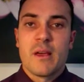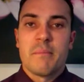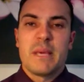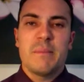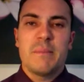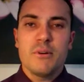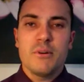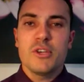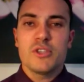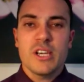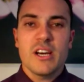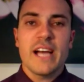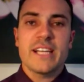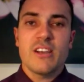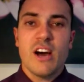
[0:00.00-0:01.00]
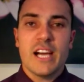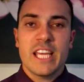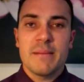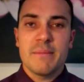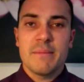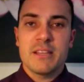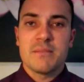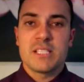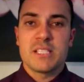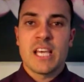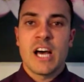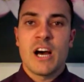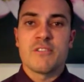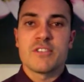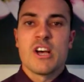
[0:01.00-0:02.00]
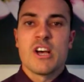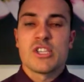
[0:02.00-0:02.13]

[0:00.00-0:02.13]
People usually like talking about themselves,